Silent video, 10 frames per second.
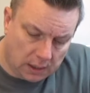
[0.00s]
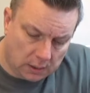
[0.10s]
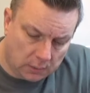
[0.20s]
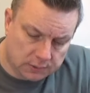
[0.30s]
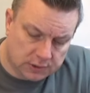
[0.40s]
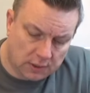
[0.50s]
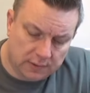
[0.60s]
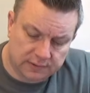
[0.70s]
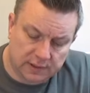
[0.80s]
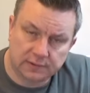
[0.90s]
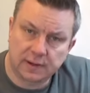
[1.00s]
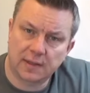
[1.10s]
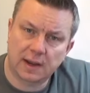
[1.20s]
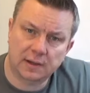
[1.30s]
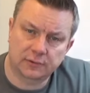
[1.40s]
When I was gluing this thing
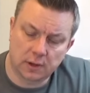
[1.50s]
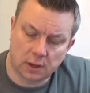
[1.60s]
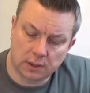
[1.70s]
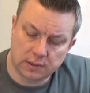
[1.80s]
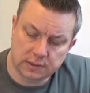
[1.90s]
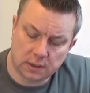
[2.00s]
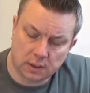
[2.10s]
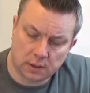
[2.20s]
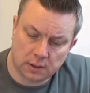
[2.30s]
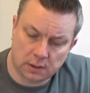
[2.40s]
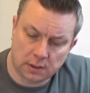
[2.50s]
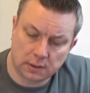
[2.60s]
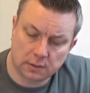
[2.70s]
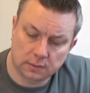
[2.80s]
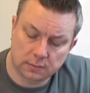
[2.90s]
together last night,
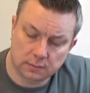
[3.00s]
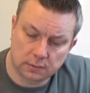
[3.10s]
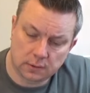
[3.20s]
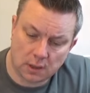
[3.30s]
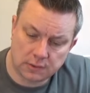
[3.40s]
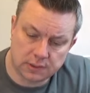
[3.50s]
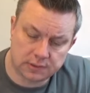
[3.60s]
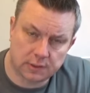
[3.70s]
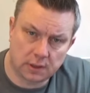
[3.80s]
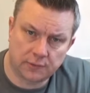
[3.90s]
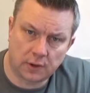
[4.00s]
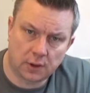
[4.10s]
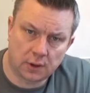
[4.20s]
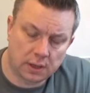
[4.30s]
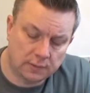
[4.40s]
I noticed that if
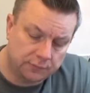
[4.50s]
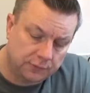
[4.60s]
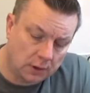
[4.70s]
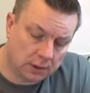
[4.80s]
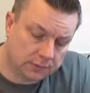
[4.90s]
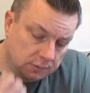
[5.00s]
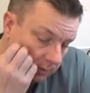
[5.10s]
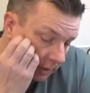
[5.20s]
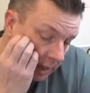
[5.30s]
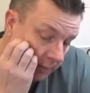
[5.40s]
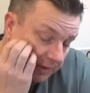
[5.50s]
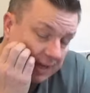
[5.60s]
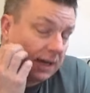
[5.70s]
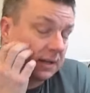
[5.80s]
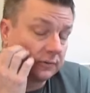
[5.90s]
I followed the
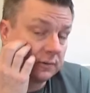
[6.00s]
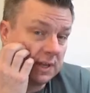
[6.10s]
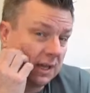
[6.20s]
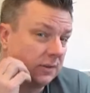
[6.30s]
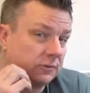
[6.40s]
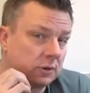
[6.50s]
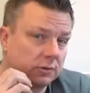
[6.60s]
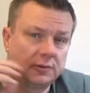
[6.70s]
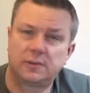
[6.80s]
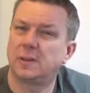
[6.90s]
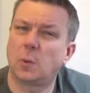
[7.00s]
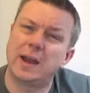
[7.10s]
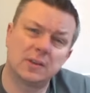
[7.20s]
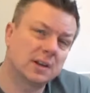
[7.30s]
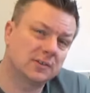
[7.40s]
kit instructions and the
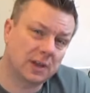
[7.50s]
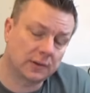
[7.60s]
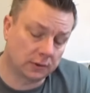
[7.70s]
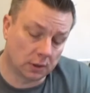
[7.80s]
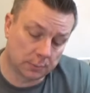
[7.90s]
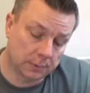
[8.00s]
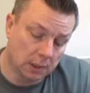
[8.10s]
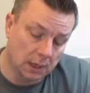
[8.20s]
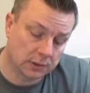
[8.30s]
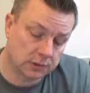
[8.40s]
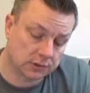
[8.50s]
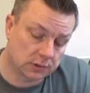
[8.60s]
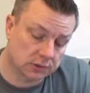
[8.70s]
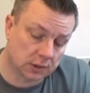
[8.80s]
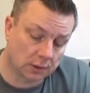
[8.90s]
way that it's set up and
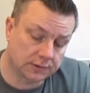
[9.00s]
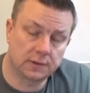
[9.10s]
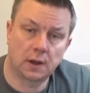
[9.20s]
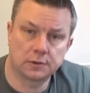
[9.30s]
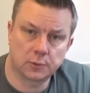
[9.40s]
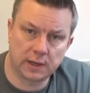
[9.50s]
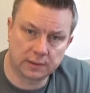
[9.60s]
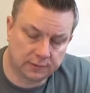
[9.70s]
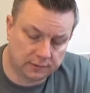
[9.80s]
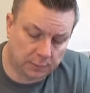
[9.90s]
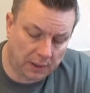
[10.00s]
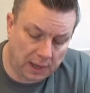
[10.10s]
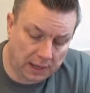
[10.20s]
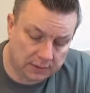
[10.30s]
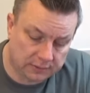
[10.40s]
just slotted those wings into
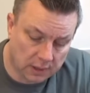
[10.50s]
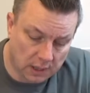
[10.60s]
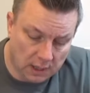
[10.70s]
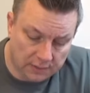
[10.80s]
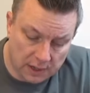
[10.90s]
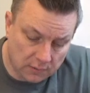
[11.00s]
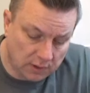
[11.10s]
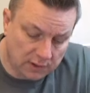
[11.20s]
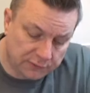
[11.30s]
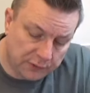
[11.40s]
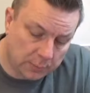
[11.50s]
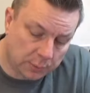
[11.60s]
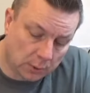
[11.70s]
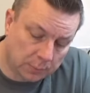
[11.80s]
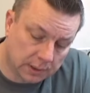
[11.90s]
place, they didn't really fit
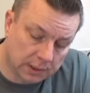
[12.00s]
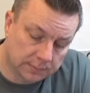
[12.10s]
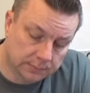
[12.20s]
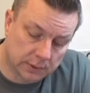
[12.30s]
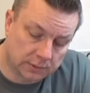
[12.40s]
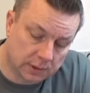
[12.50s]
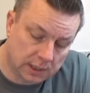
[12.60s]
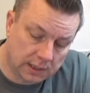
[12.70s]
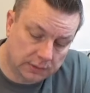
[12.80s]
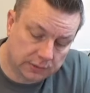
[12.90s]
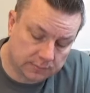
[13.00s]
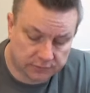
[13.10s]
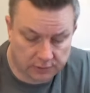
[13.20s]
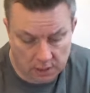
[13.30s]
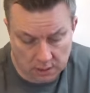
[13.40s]
properly underneath.
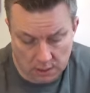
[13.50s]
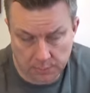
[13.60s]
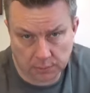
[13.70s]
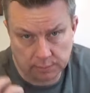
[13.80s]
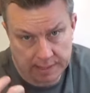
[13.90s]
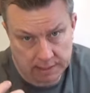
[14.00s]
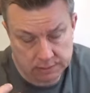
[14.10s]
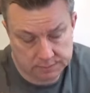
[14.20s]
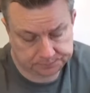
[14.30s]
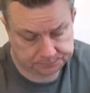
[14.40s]
So I pulled them out